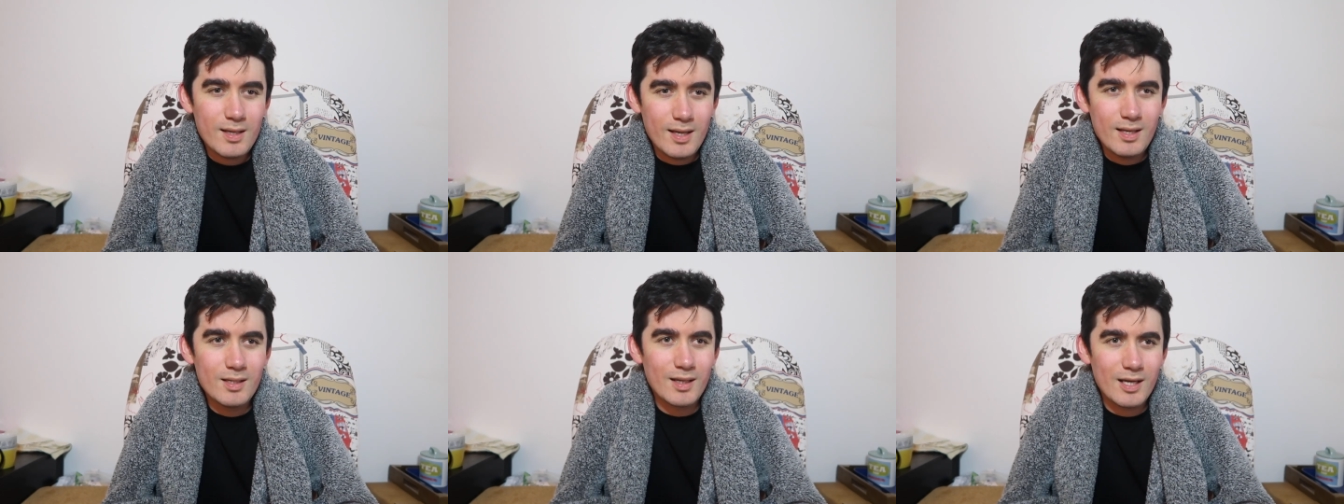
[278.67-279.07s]

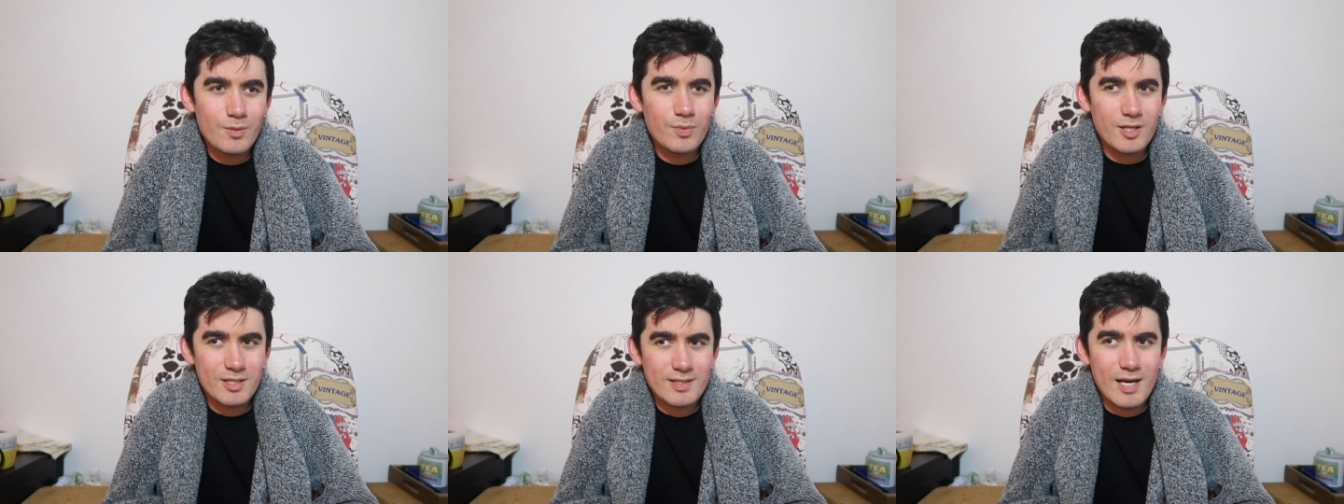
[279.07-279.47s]
In
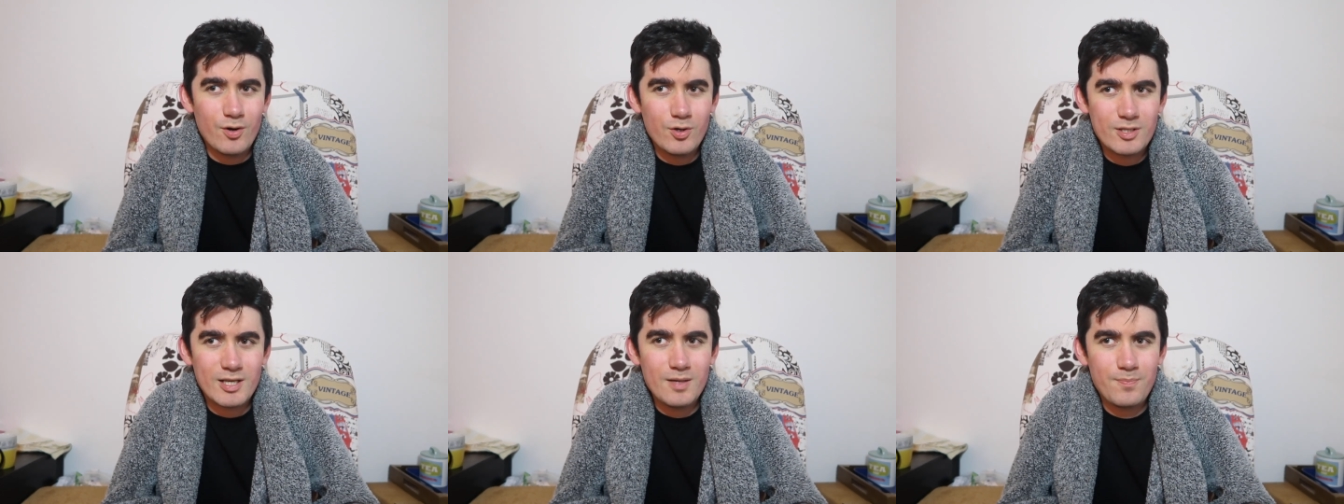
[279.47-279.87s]
line with the
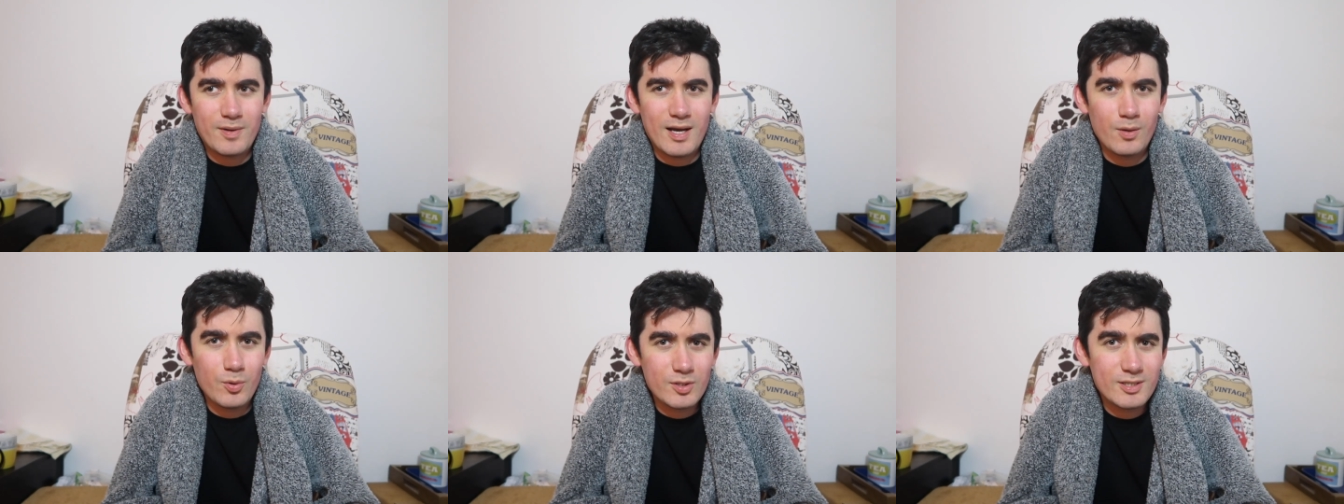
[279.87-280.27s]
stereotype,
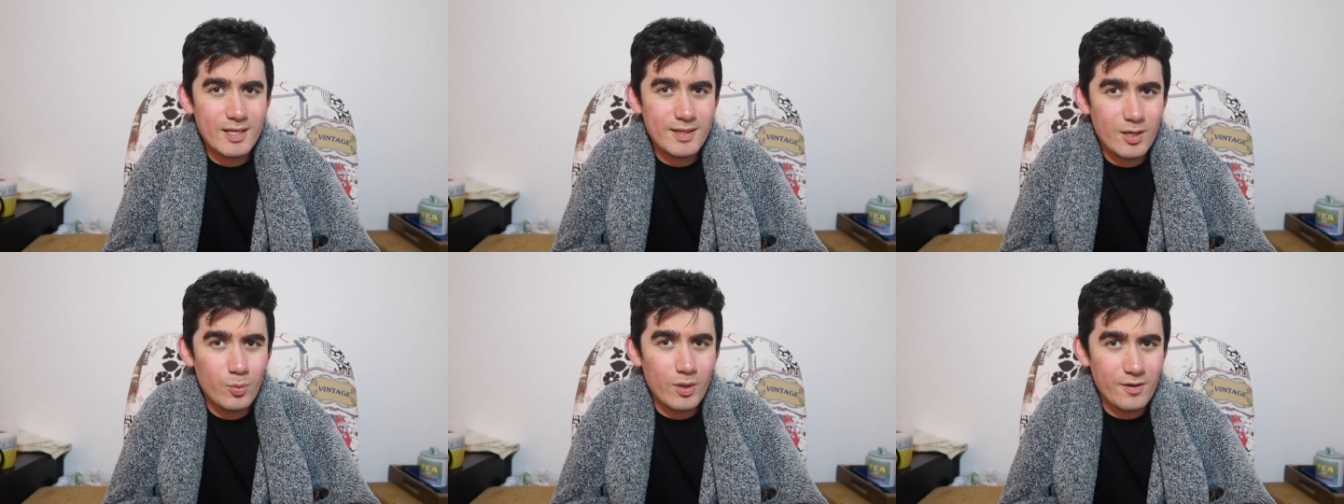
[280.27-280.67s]
I would
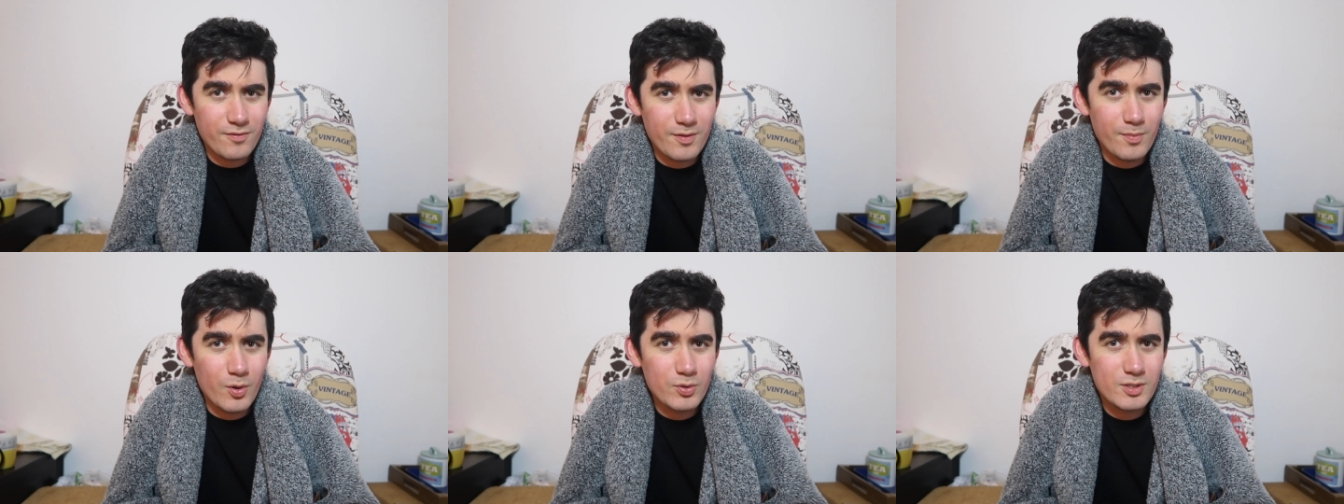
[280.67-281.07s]
say they're one of
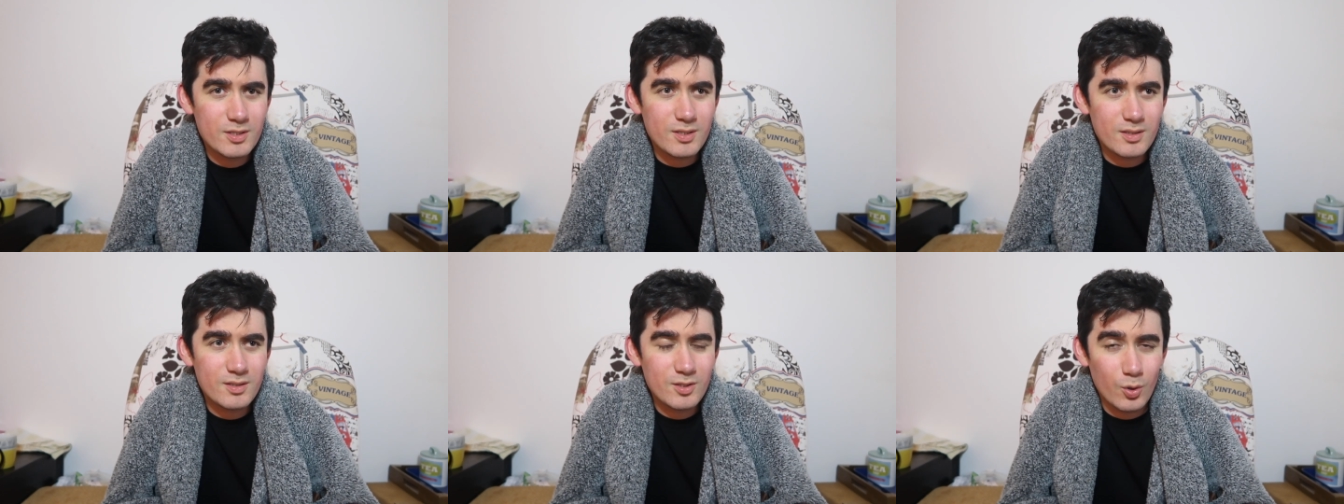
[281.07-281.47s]
the
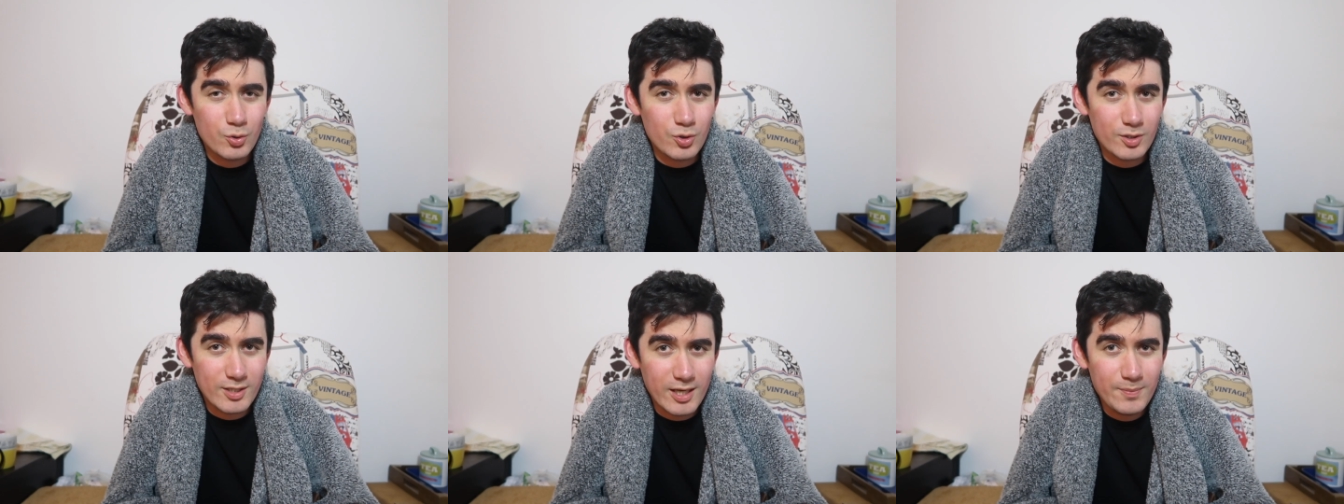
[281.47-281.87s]
most
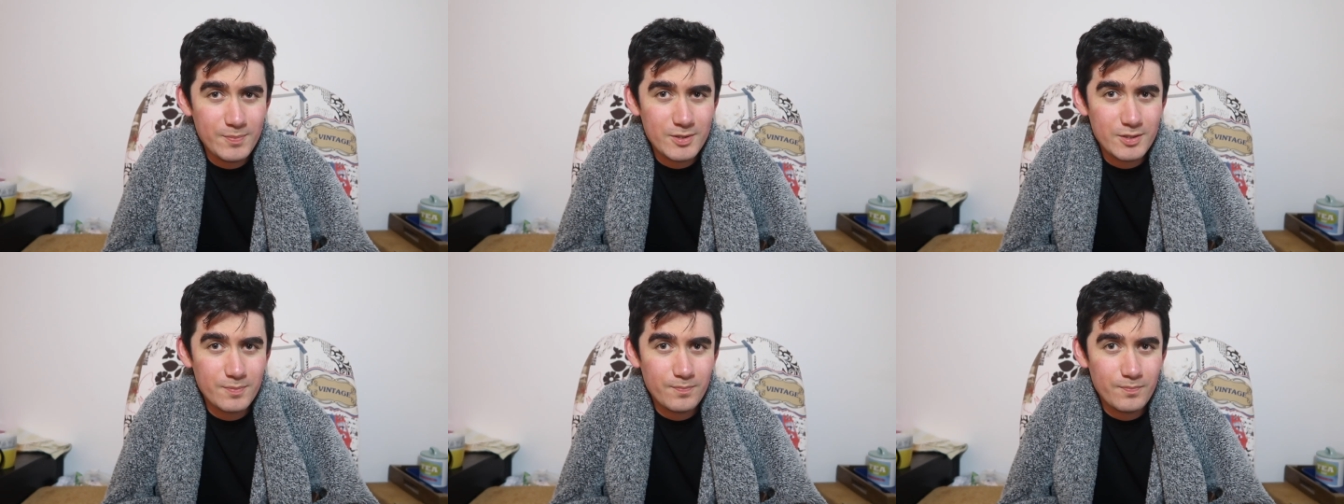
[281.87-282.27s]
social
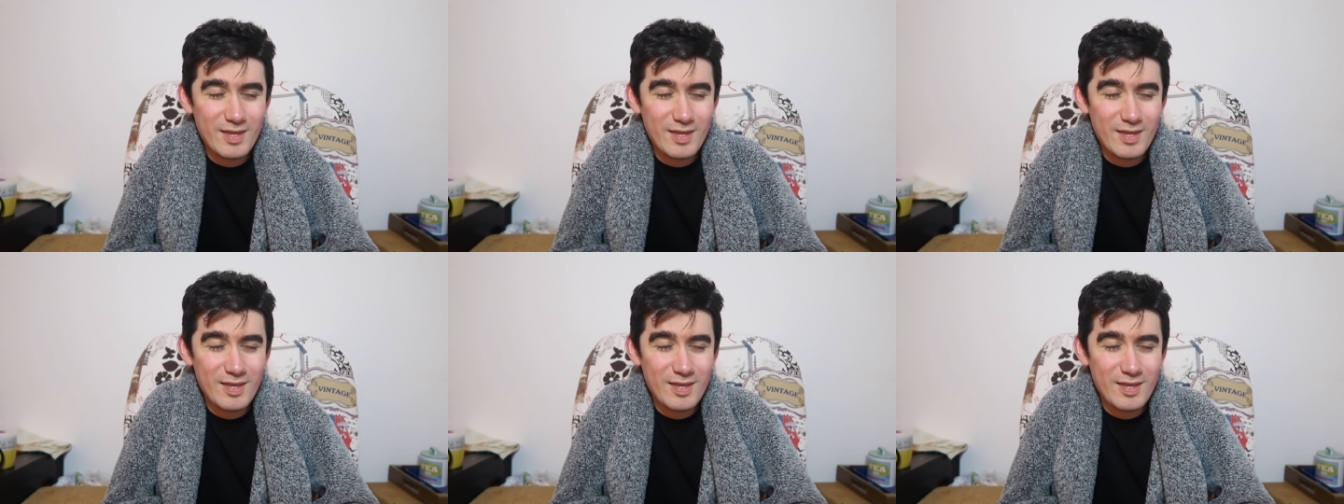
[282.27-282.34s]
types.